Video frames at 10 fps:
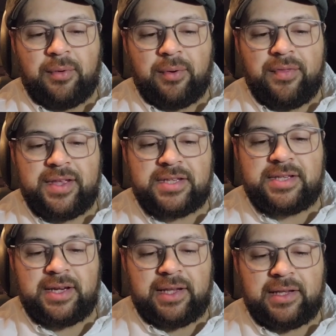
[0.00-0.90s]
For in
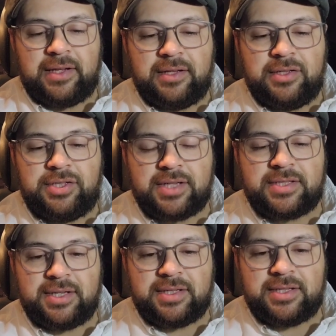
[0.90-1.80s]
this city,
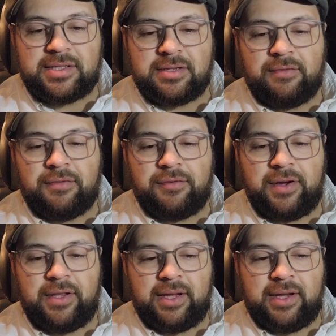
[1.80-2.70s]
justice is served
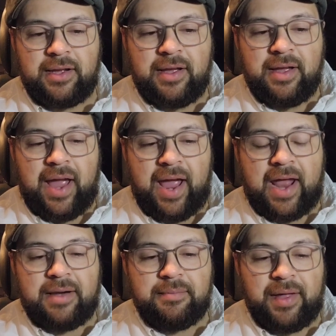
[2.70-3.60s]
freely,
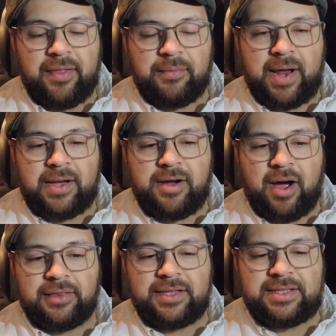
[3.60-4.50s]
and by the
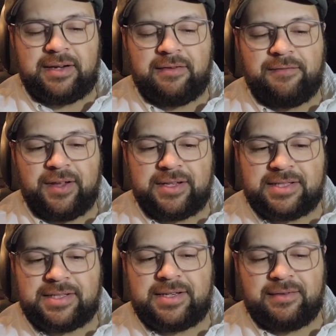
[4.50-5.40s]
red-gauntleted
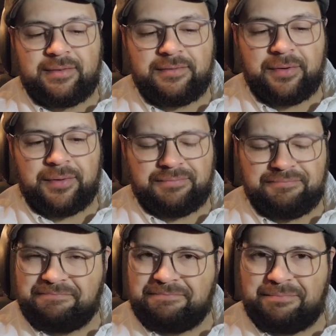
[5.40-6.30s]
fist full.
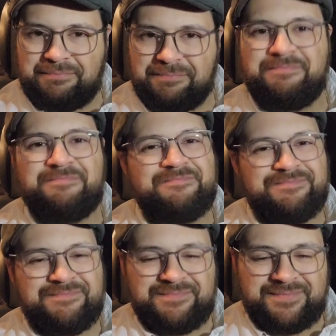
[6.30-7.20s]

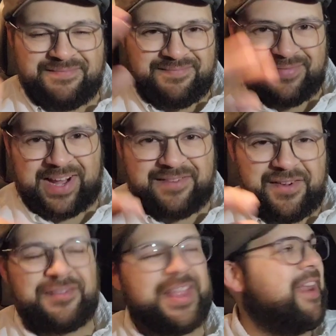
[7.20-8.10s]
Kind
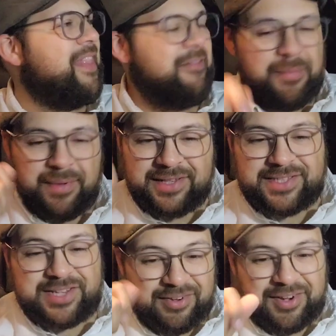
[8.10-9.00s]
of fell flat on that one, but
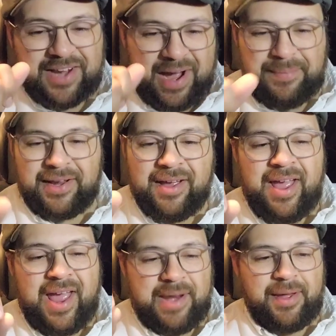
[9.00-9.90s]
it's still good copy.
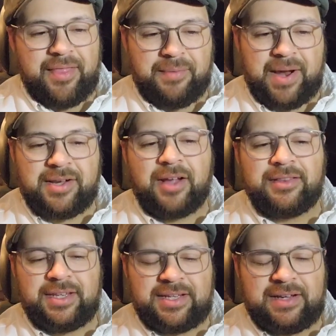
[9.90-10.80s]
And by the
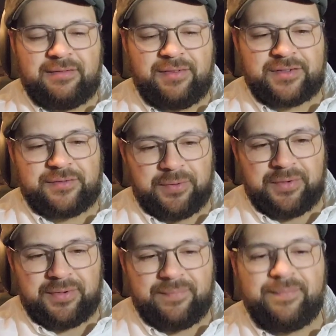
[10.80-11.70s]
red-gauntleted
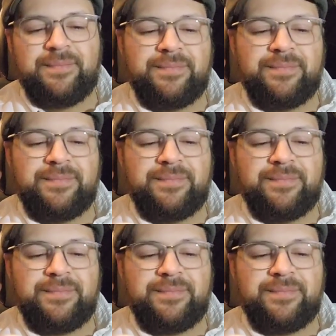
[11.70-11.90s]
fistful.